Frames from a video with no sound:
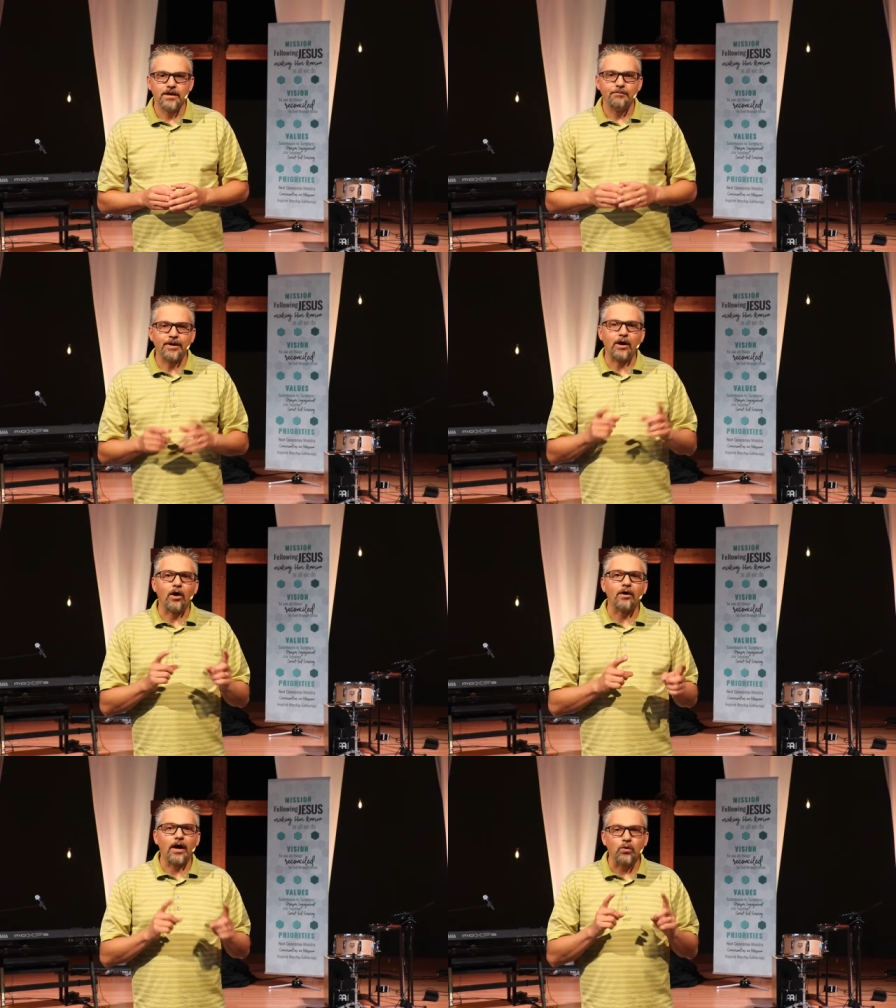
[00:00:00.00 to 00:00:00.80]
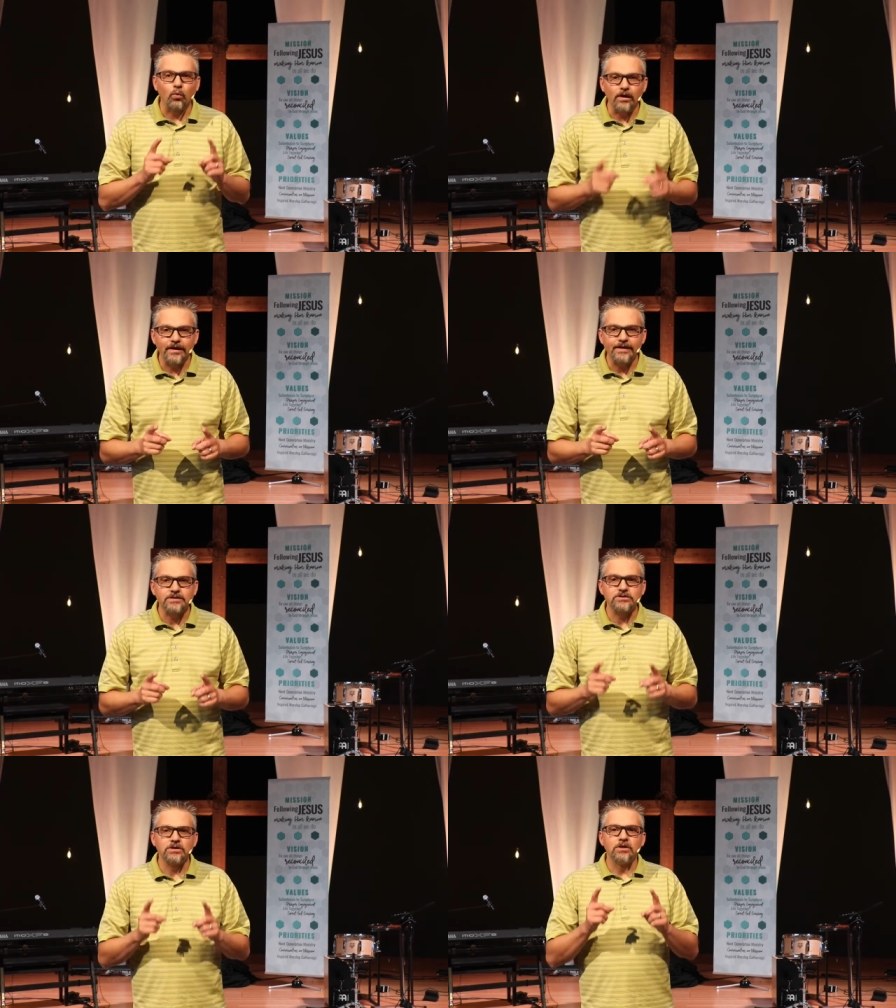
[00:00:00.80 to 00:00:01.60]
but our
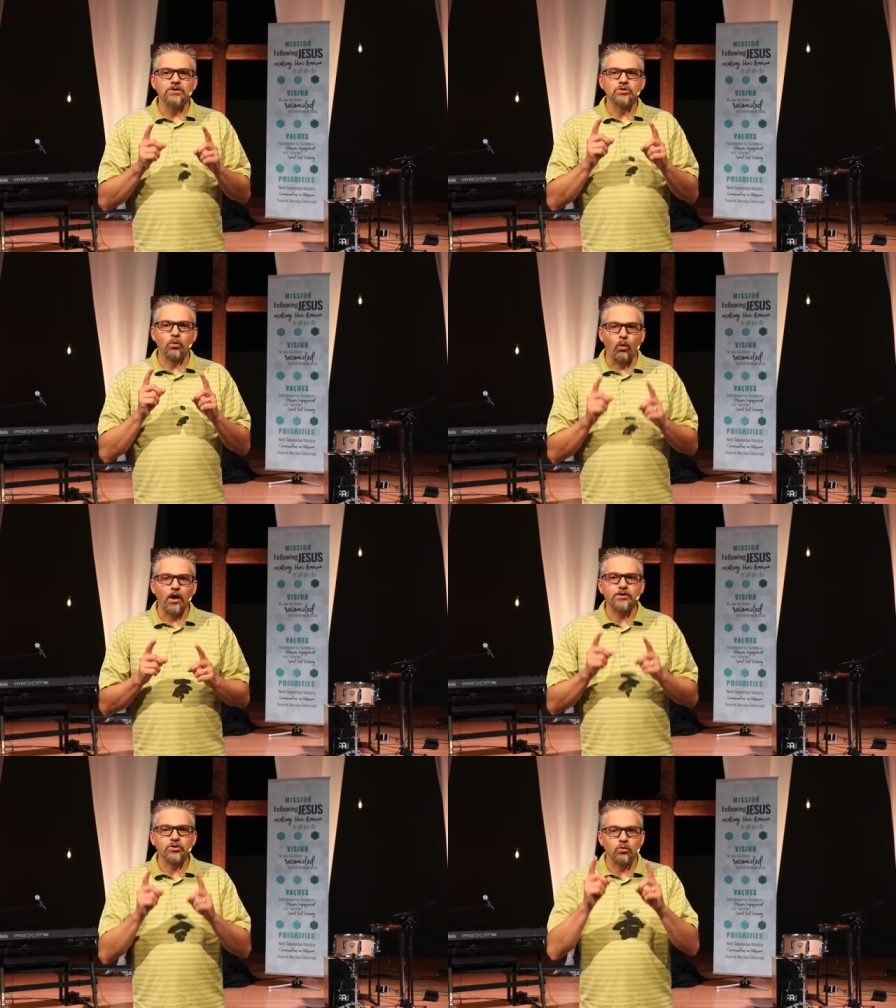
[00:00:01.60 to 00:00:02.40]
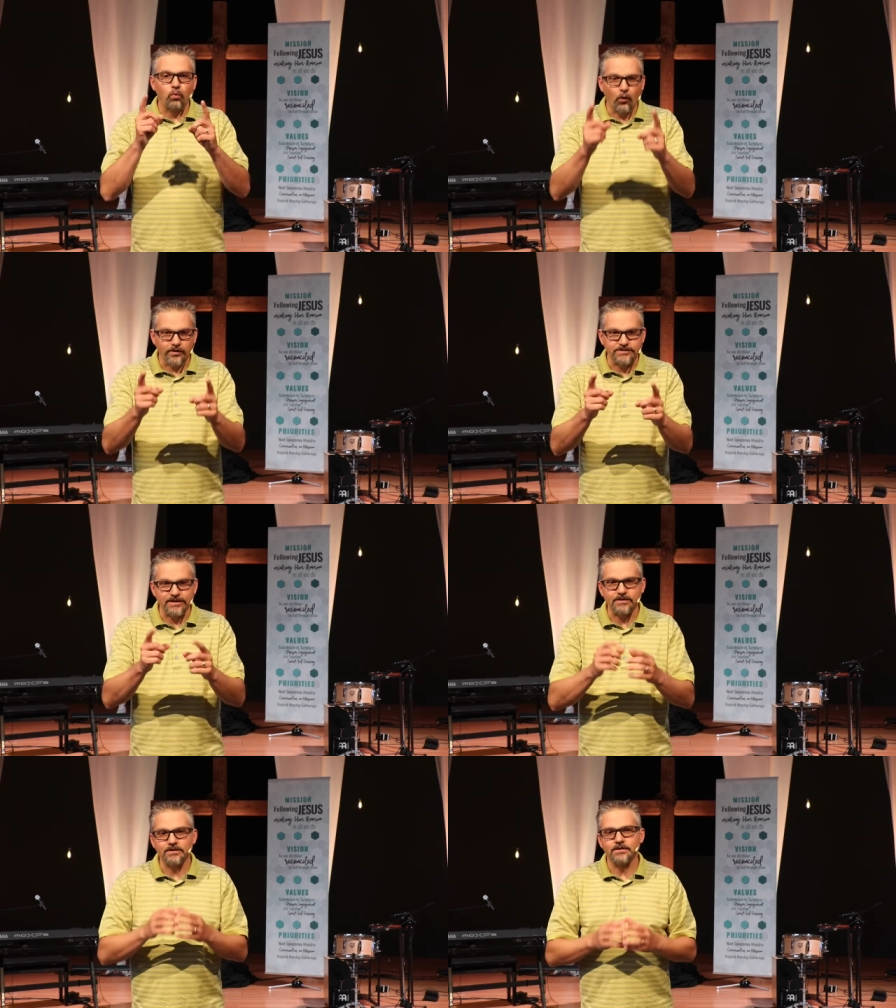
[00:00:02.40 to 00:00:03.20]
unwillingness to walk towards
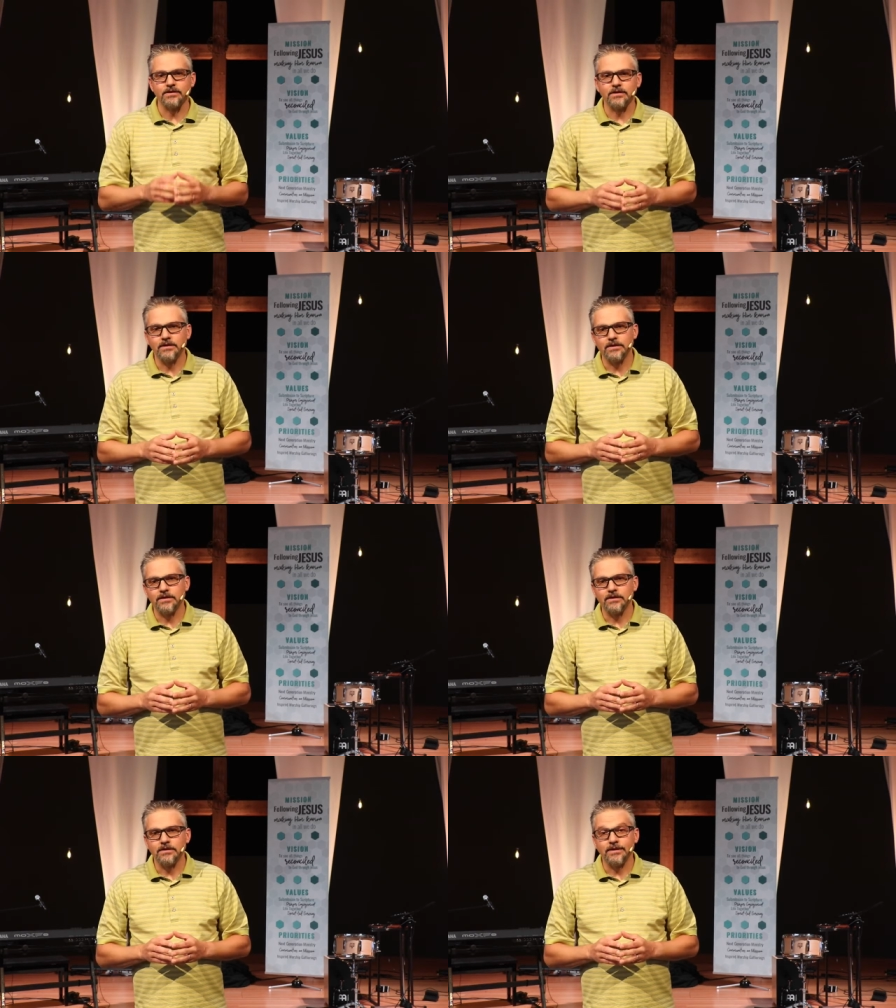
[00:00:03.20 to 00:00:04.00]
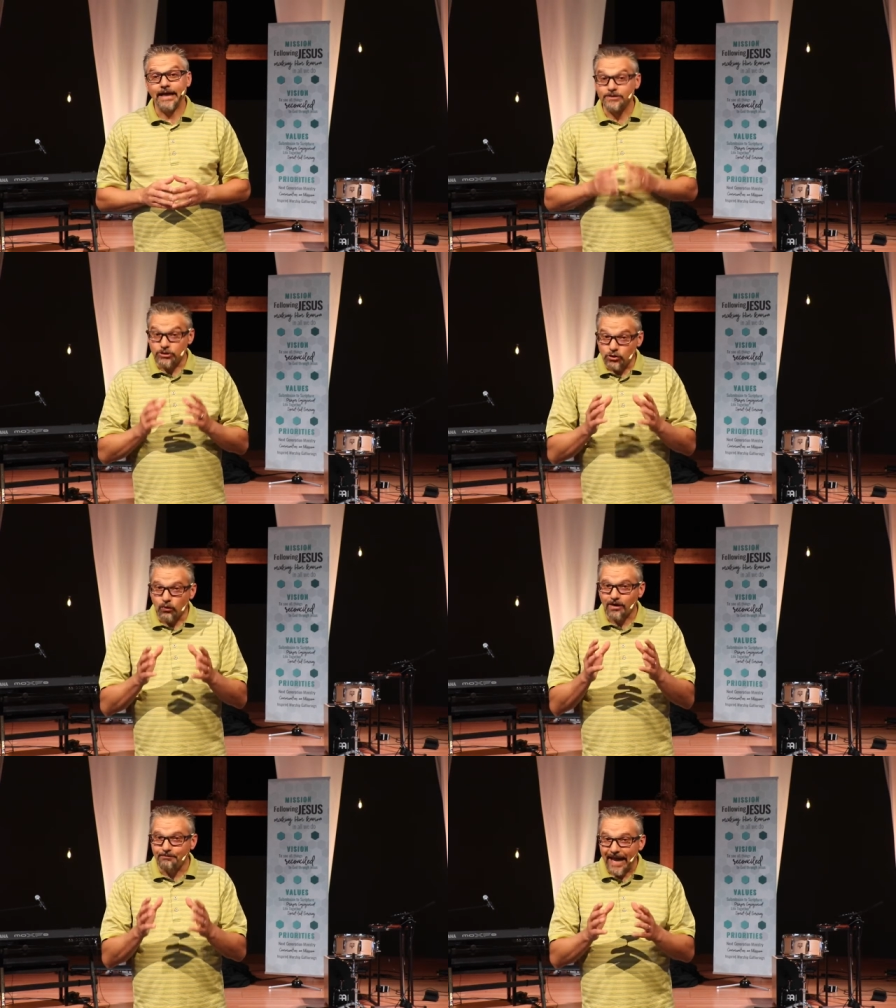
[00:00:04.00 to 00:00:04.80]
it and to do
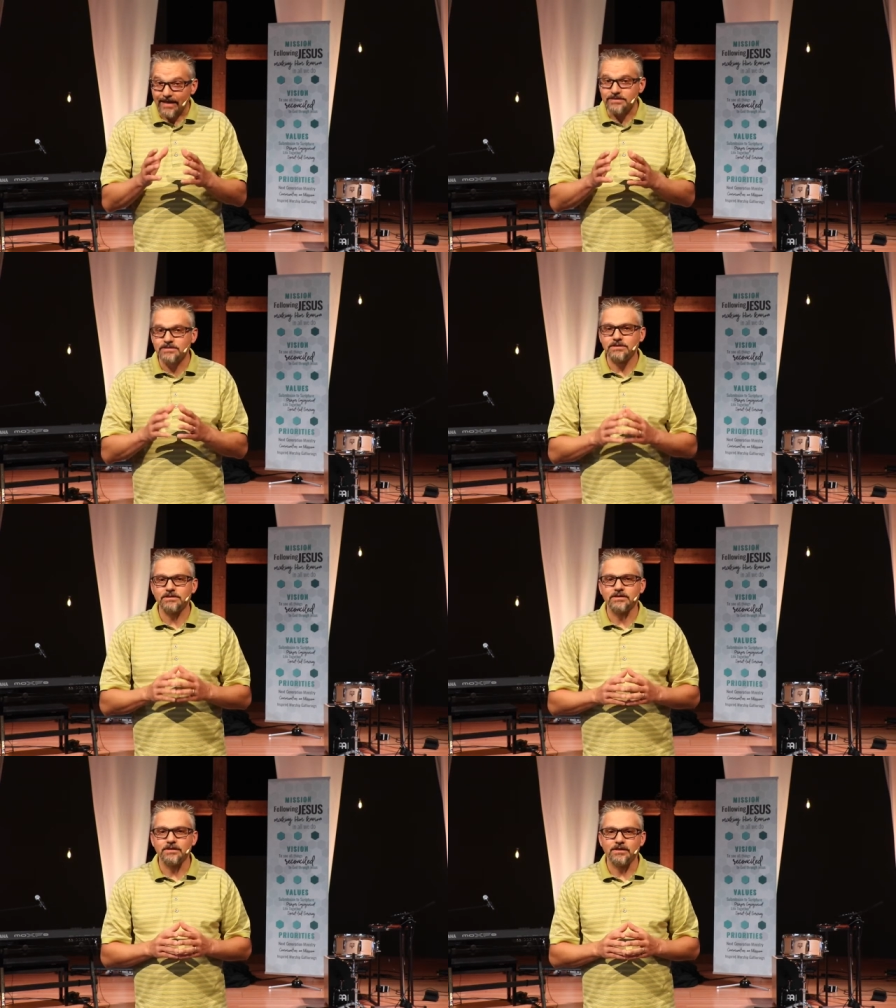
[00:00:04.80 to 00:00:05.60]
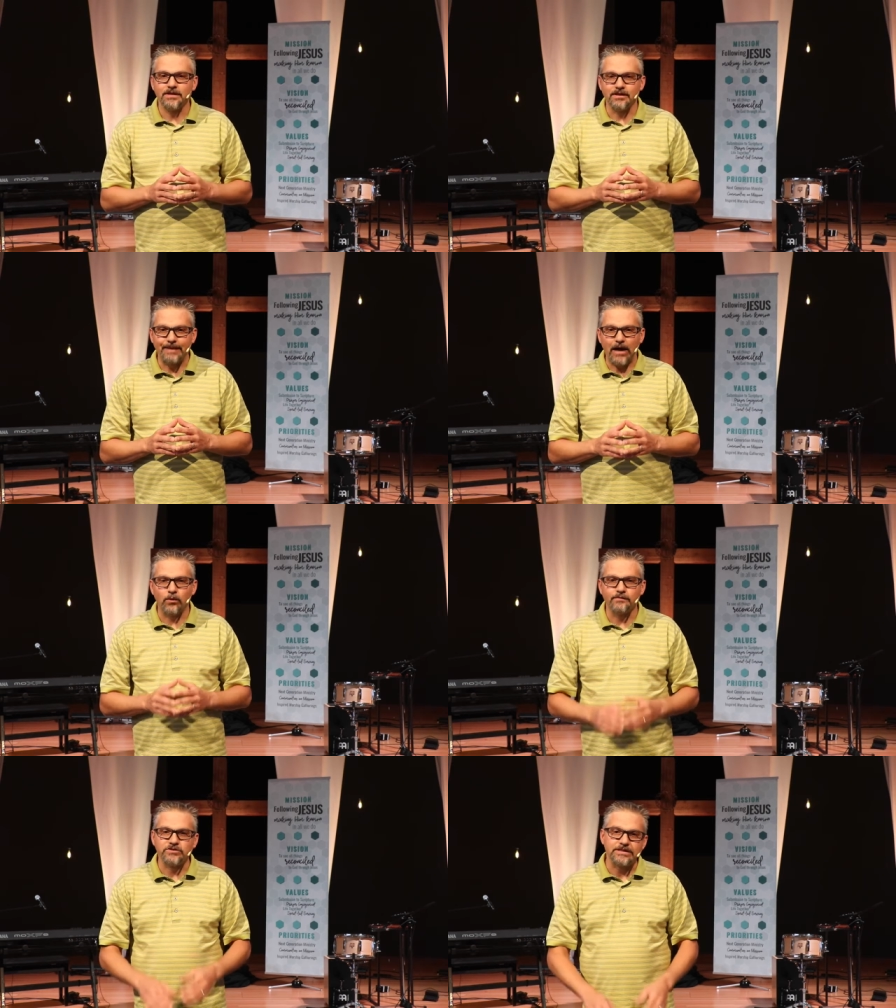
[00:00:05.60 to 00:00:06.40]
our best in the power
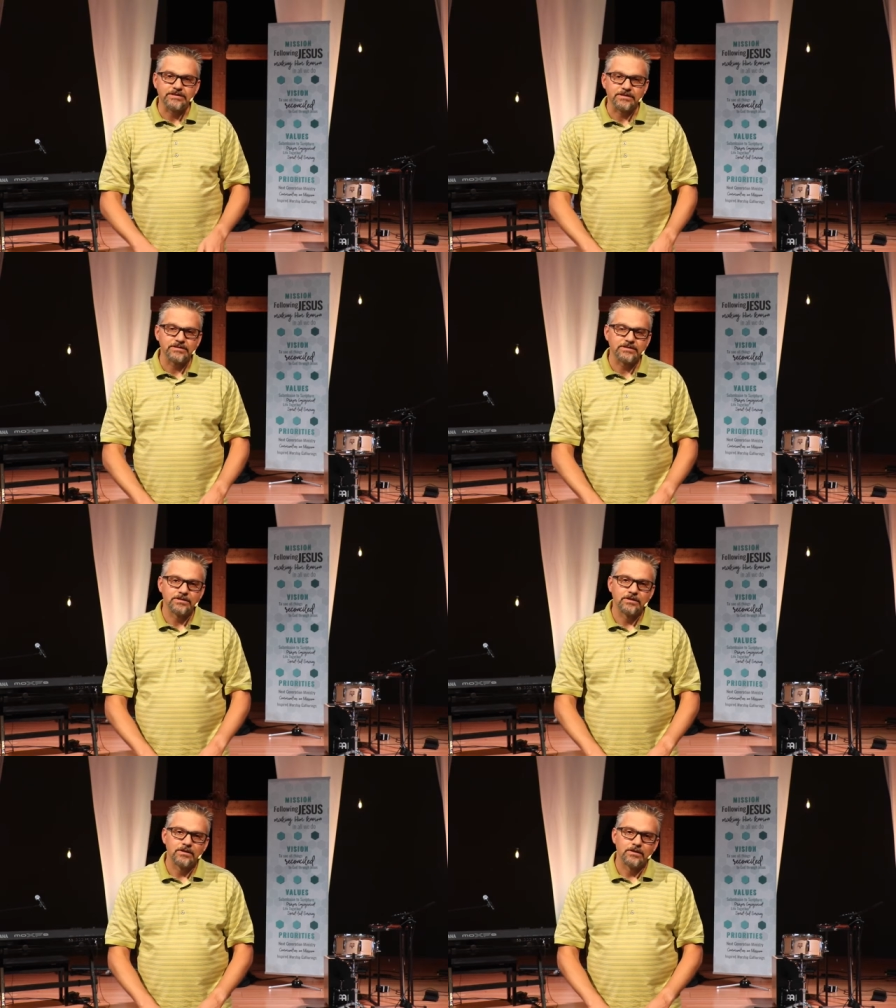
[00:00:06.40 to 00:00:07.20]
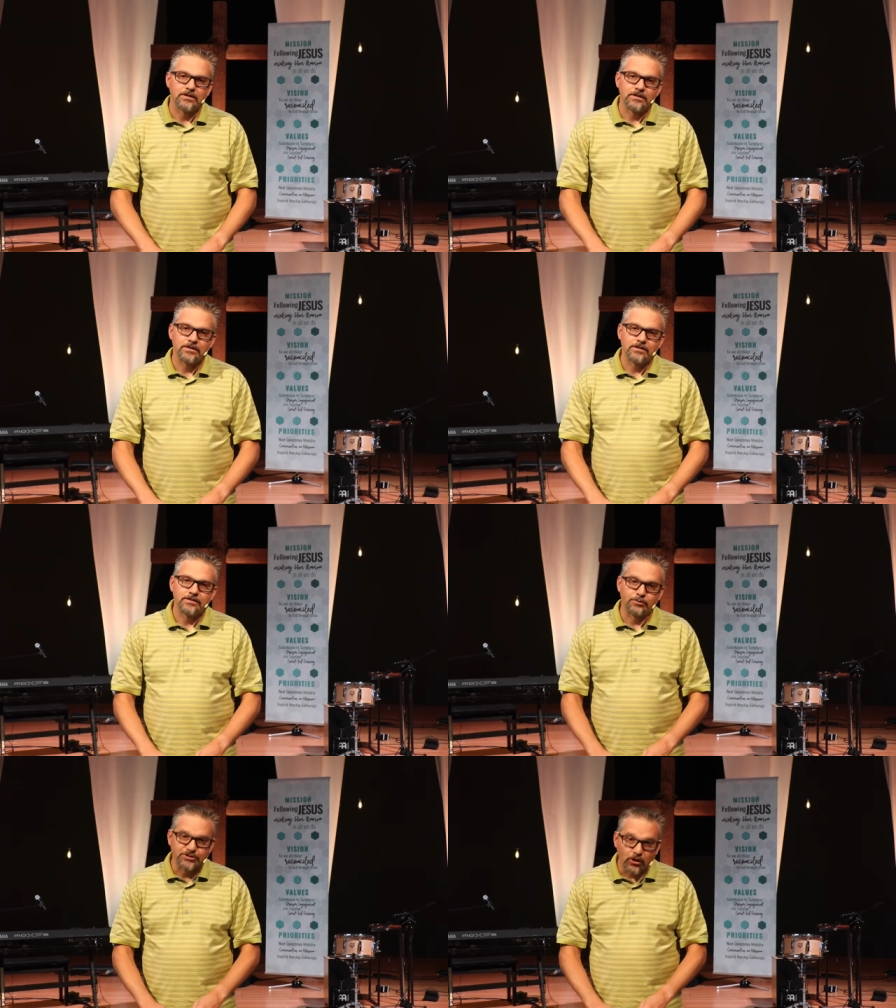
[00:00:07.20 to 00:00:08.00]
of Jesus
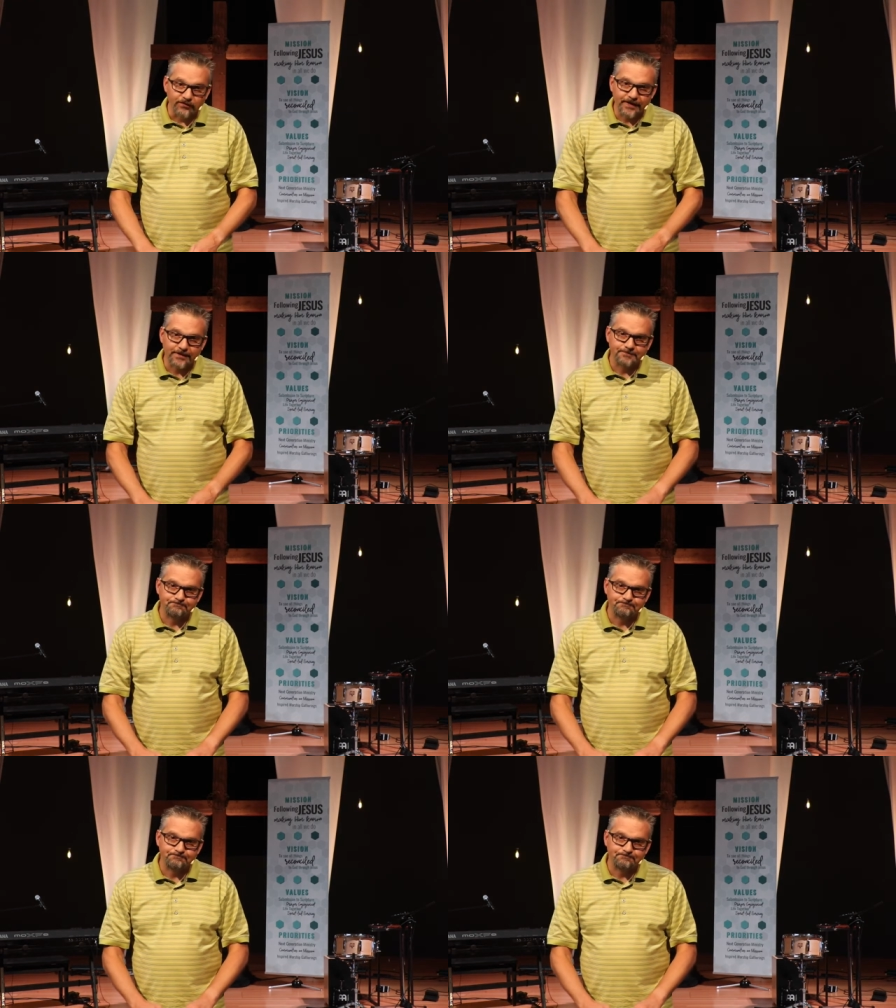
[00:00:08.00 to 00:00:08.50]
to resolve it.